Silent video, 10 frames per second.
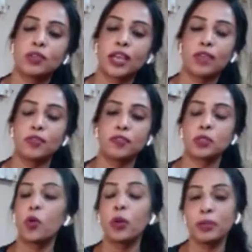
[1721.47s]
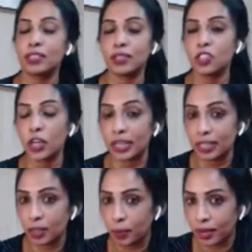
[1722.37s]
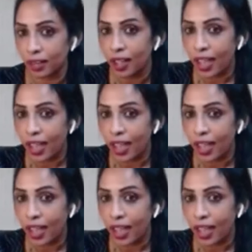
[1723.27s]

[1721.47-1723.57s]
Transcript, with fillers: kind of small pieces and chuck it in the bin.